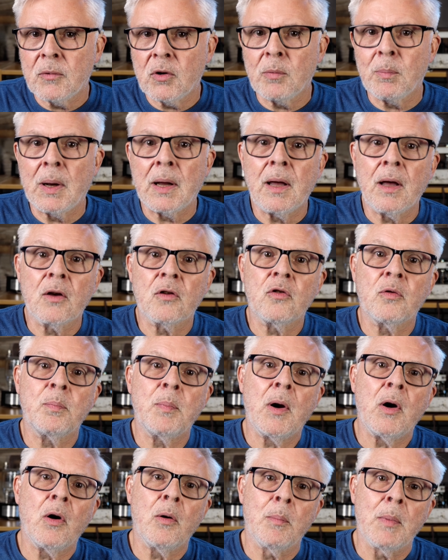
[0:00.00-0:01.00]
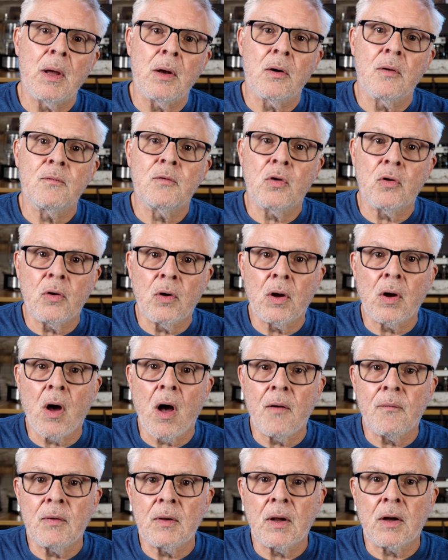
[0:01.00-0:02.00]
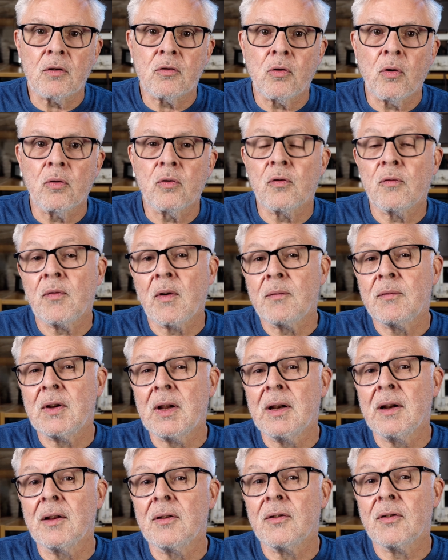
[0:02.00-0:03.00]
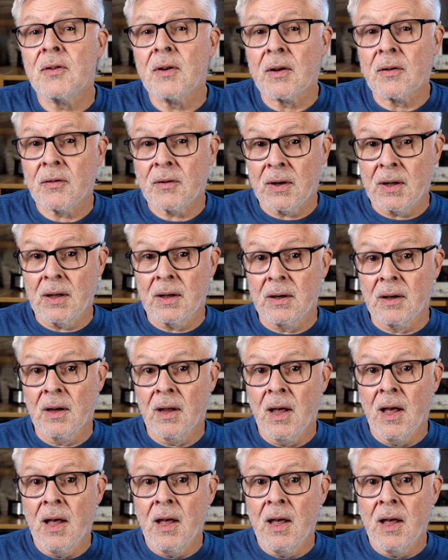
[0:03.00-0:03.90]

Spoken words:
to my experiment of turning off electrodes 15 and 16,